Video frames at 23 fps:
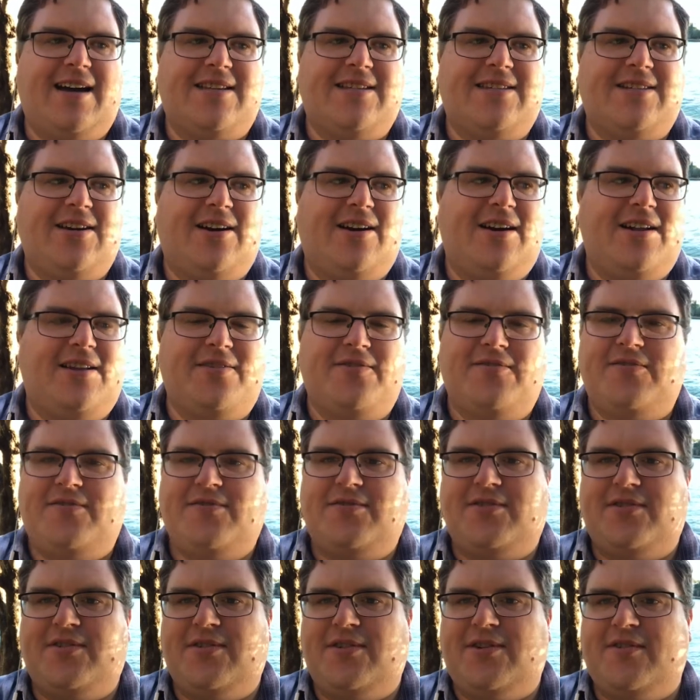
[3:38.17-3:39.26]
side of
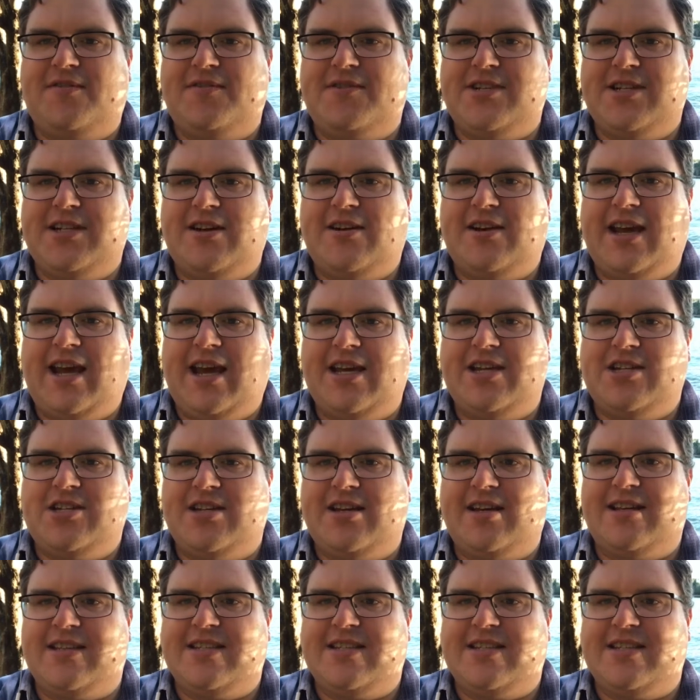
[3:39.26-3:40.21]
geocaching.